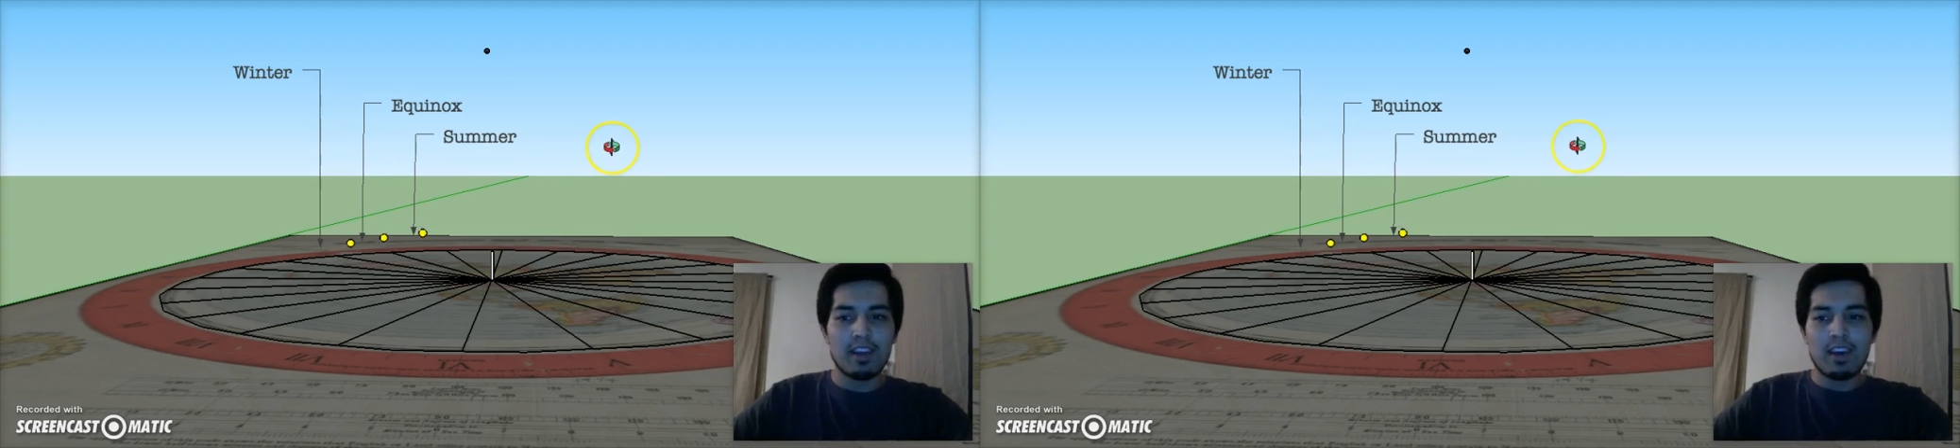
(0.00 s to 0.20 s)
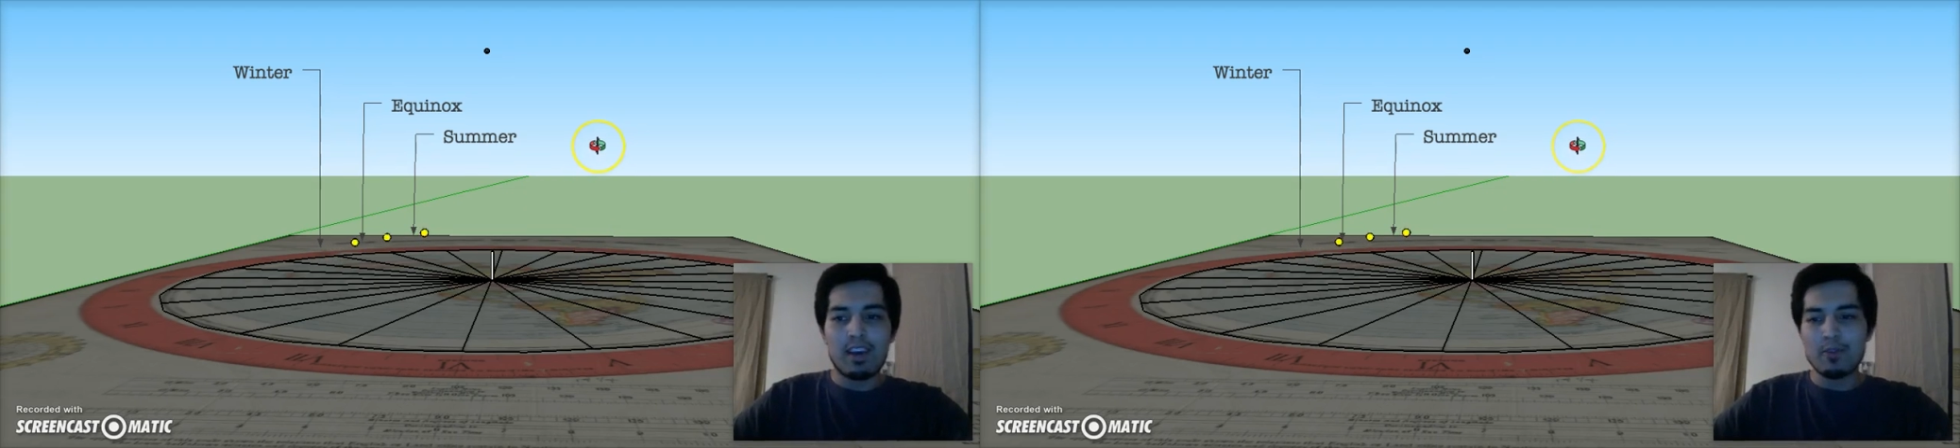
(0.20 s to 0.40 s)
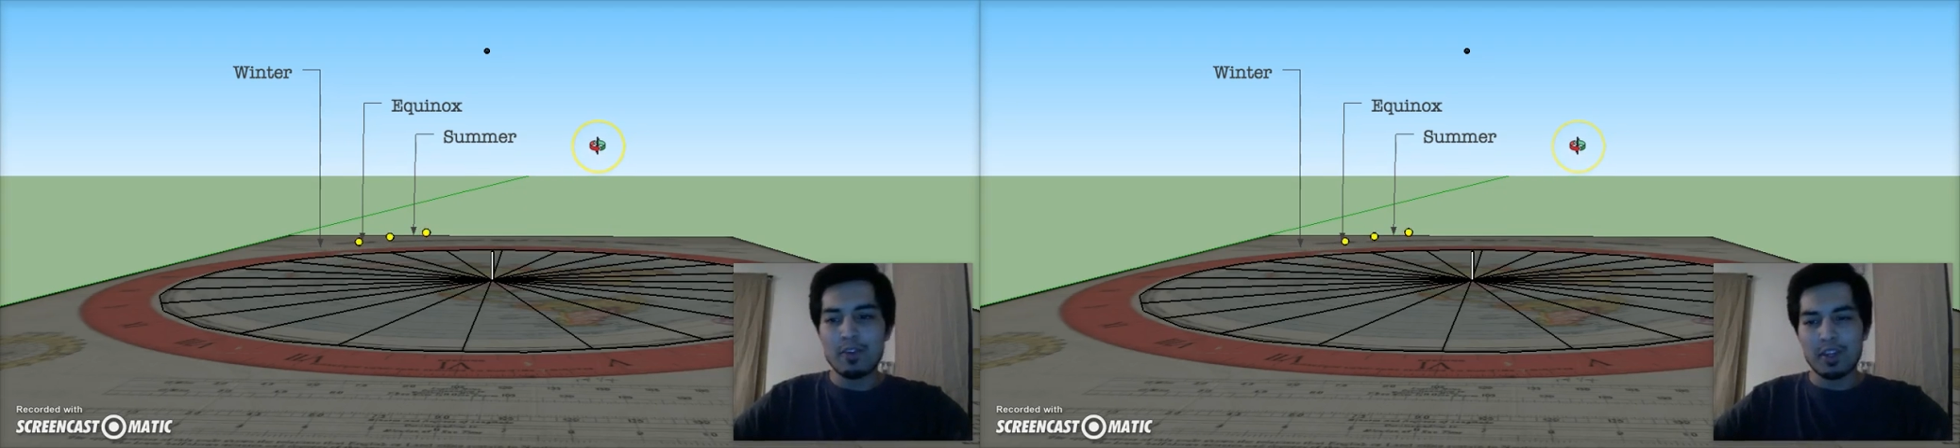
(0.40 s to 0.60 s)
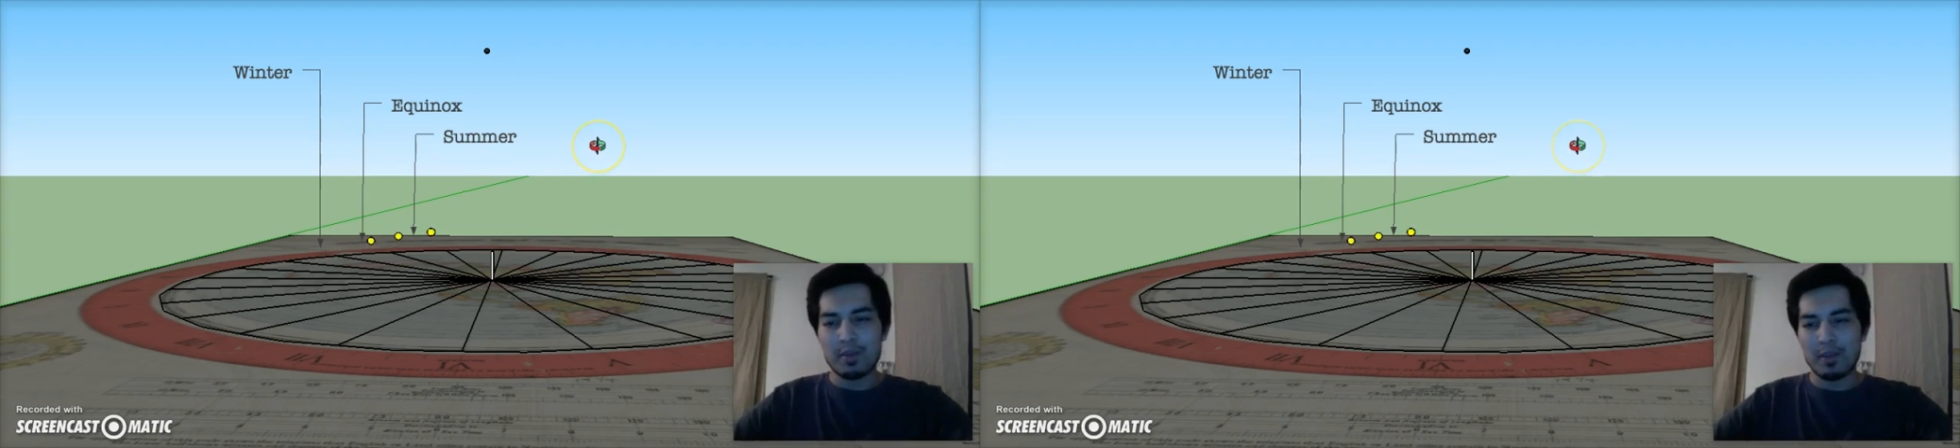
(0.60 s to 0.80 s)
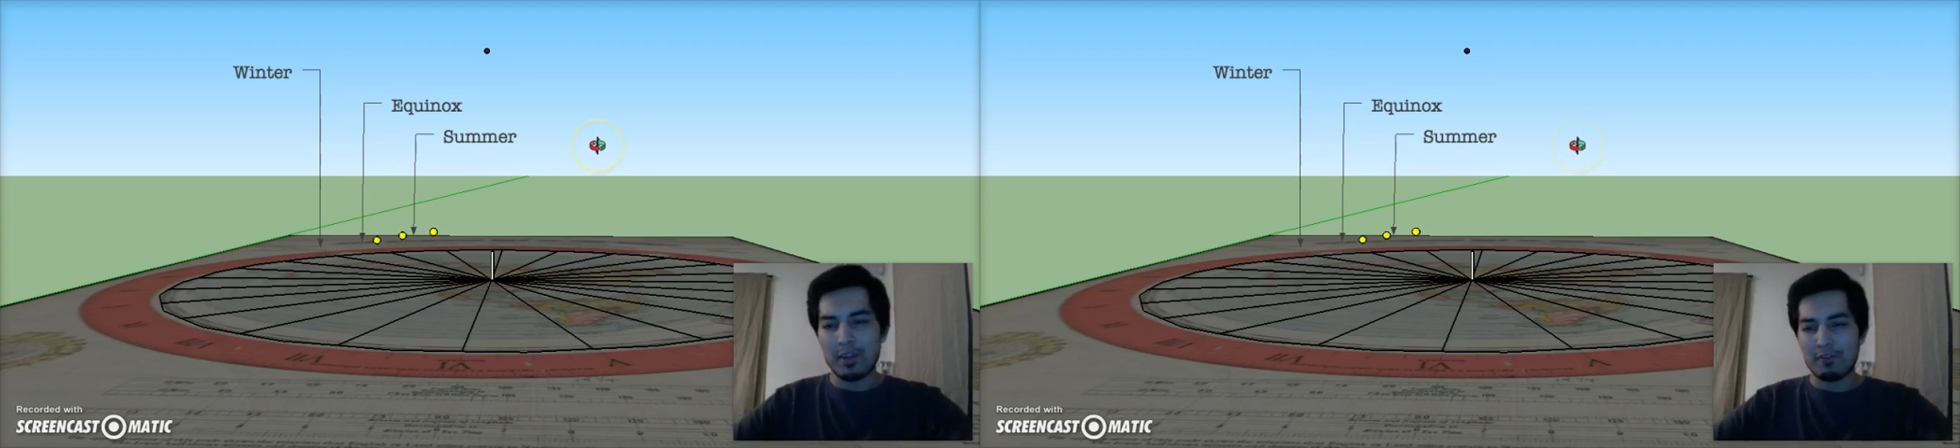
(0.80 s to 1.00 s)
I wasn't going
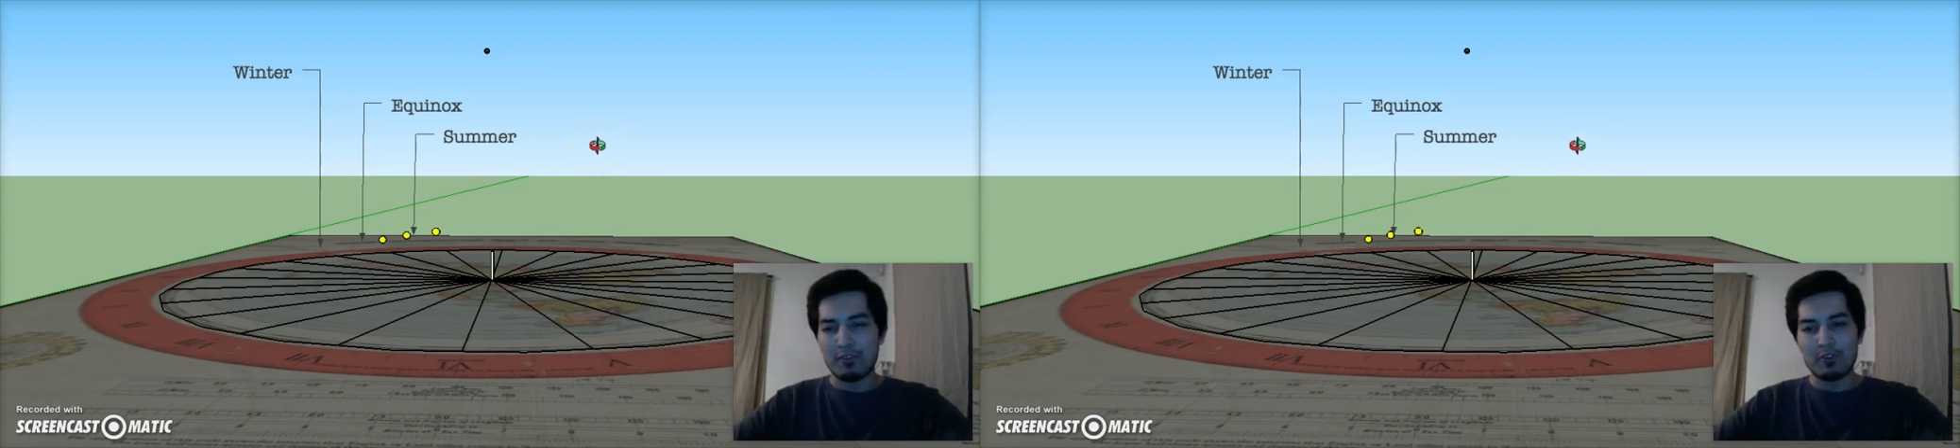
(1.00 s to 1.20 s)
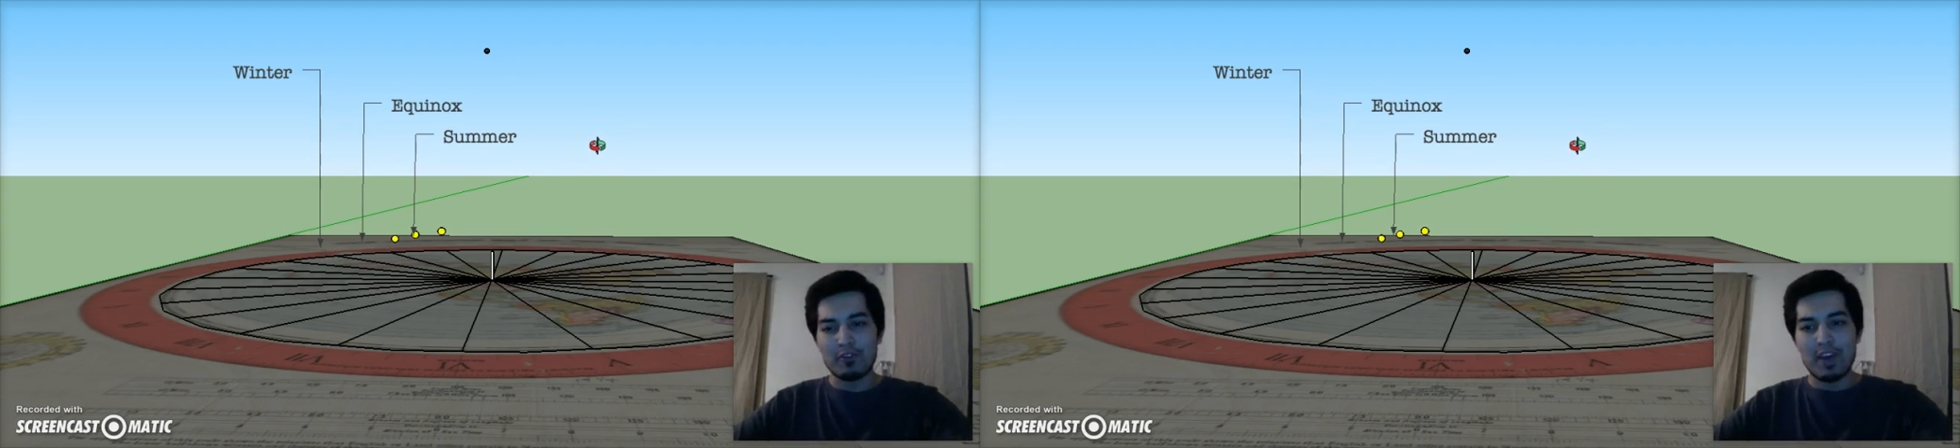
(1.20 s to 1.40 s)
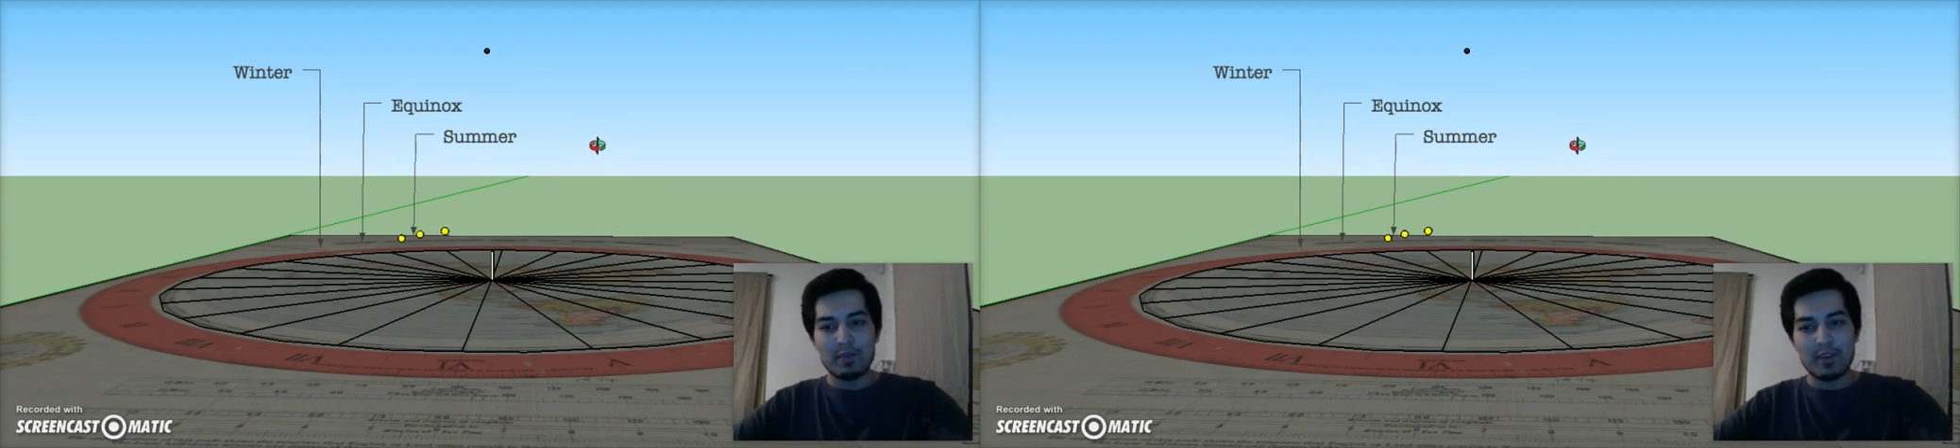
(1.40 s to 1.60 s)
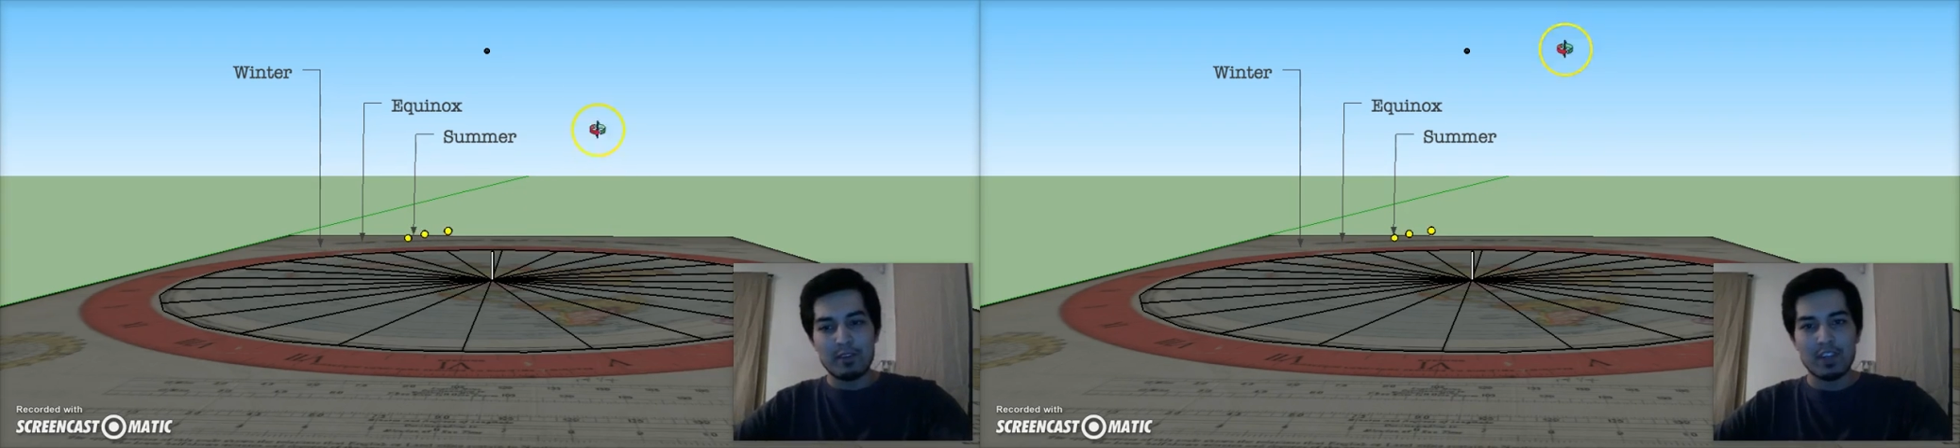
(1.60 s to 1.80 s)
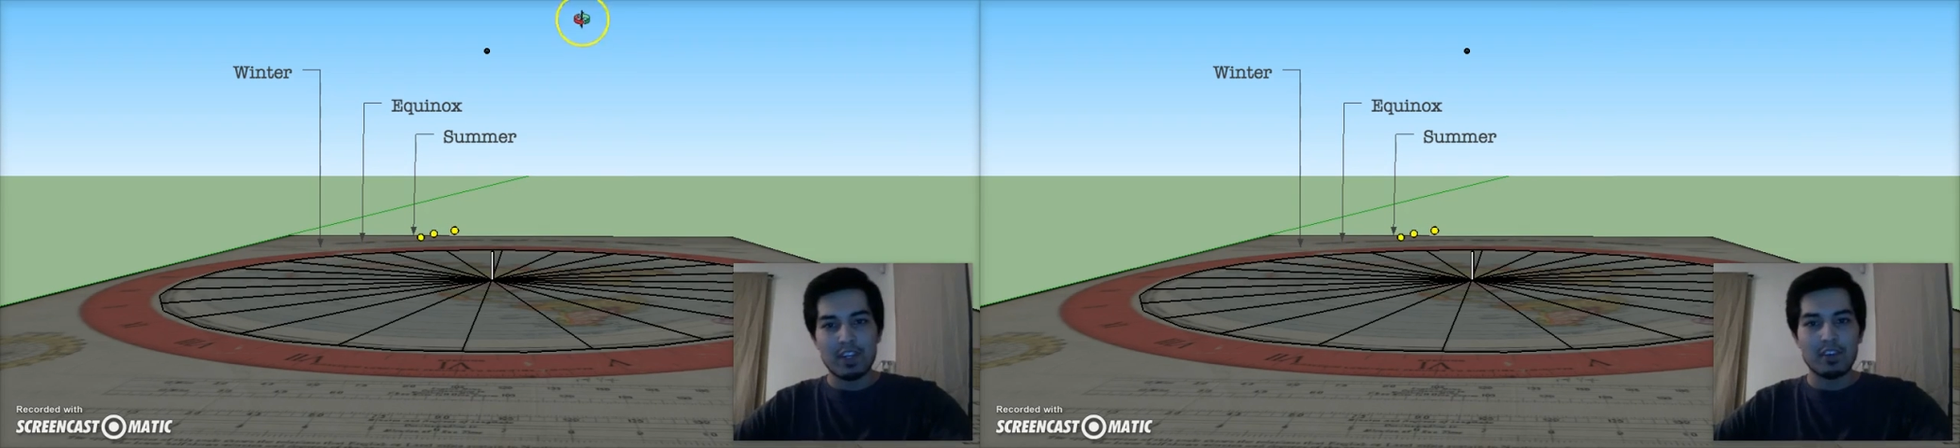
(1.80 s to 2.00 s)
to make a full five minute
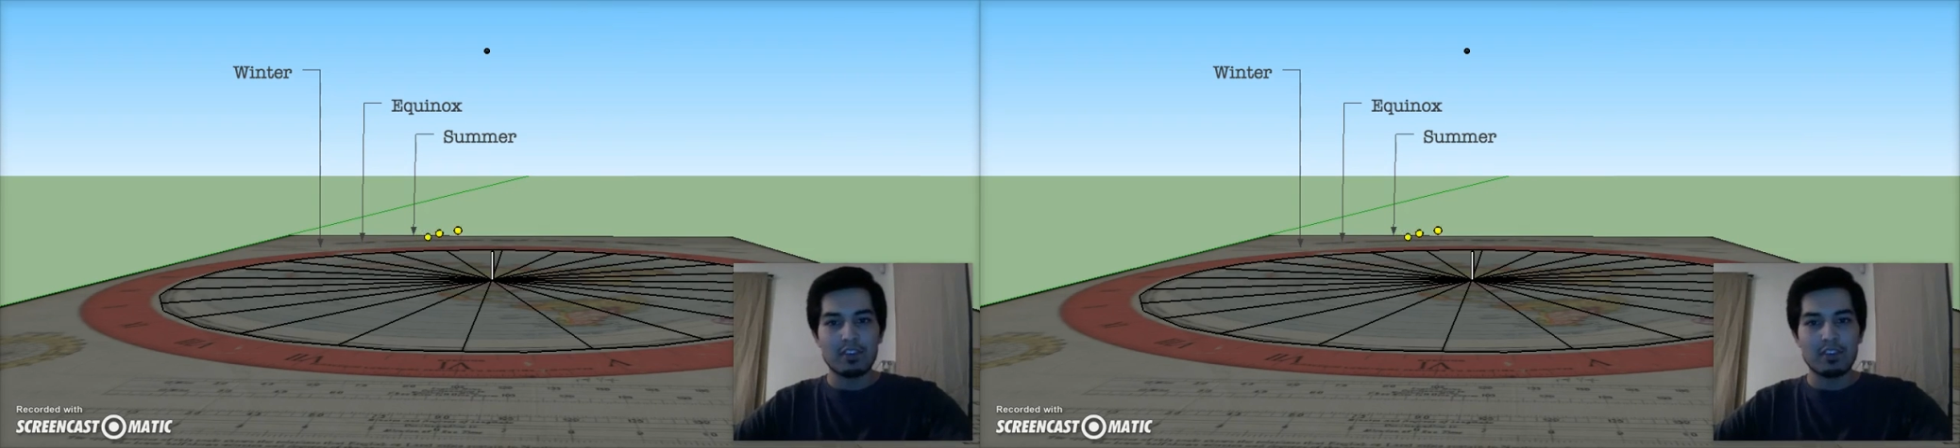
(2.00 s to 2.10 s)
video,